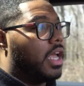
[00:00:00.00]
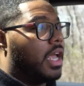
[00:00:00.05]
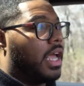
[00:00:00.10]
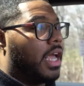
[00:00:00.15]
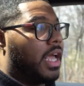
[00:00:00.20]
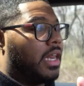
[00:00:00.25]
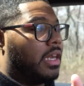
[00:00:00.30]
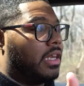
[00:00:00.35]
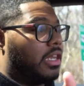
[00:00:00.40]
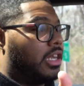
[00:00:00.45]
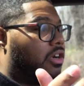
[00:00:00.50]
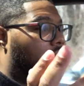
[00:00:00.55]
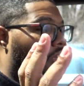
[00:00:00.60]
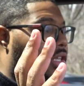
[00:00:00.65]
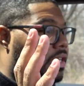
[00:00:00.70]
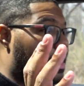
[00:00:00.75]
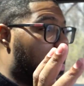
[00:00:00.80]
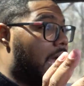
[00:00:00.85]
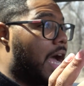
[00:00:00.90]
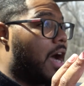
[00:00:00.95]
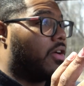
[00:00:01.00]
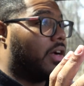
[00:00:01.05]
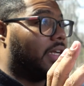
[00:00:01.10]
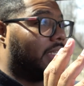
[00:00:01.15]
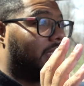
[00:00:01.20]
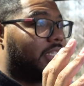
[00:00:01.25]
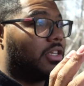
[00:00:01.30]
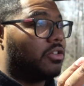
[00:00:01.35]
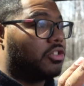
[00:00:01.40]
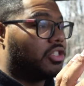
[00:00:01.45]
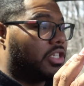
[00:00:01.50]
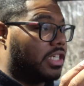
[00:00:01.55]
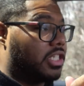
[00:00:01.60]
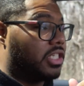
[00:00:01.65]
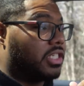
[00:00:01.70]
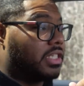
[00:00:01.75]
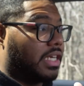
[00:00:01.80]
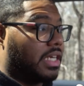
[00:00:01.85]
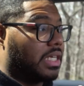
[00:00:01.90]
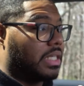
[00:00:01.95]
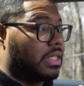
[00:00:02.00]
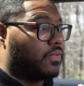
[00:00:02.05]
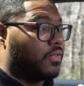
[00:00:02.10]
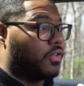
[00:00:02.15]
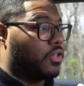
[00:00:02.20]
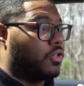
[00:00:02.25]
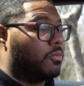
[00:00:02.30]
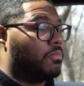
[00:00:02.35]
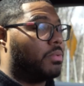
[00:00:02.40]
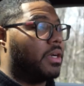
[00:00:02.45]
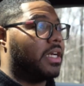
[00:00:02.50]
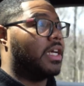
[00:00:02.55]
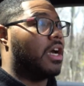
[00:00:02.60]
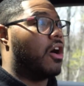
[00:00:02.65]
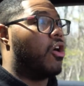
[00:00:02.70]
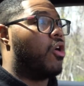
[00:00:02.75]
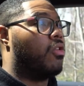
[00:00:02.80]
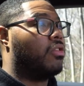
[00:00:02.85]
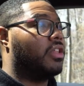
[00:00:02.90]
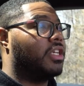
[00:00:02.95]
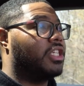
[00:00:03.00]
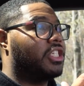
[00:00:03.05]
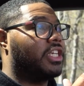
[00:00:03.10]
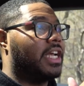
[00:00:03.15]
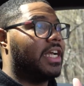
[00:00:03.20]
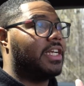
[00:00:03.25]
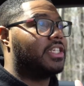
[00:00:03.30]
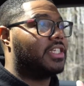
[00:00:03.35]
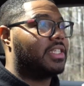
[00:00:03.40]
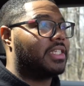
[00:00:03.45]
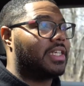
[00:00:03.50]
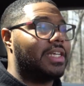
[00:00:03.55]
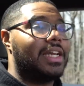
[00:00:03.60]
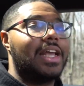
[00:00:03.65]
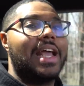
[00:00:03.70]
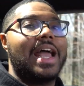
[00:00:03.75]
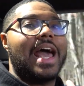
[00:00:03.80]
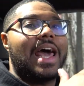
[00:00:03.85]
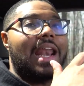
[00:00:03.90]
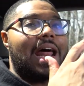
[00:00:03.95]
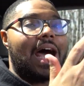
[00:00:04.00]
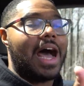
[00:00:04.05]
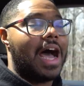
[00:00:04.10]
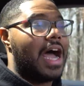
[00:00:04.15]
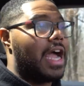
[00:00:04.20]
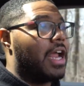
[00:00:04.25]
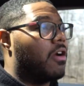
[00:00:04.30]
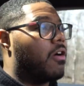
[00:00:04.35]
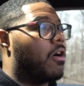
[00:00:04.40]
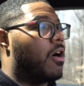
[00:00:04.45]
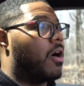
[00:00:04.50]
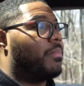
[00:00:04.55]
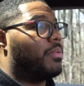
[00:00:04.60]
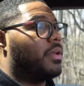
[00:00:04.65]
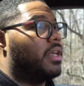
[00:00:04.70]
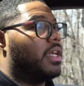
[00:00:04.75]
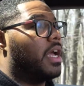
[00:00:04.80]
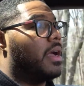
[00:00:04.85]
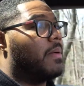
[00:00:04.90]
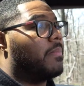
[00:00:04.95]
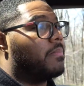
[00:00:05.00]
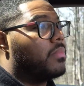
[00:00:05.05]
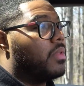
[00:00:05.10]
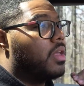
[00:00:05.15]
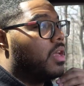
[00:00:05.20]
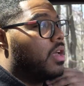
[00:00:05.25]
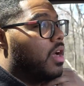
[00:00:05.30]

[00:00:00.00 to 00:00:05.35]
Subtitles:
And literally now it still changes gears for you, but it only changes it at a higher RPM.